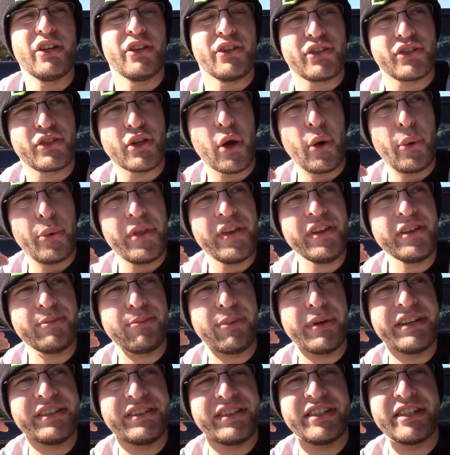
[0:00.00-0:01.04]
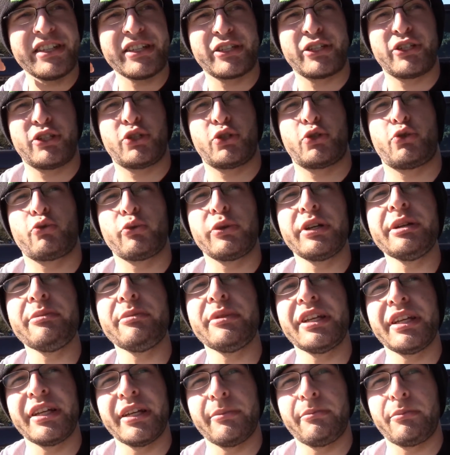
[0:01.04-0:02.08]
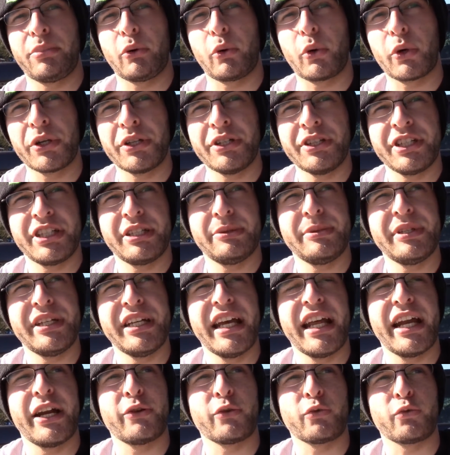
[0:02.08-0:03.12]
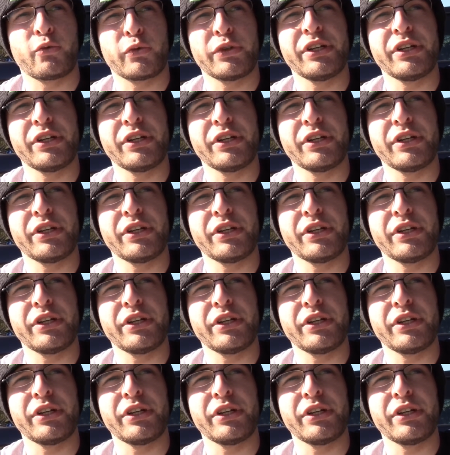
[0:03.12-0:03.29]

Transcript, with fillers: So this place is extremely important to me and it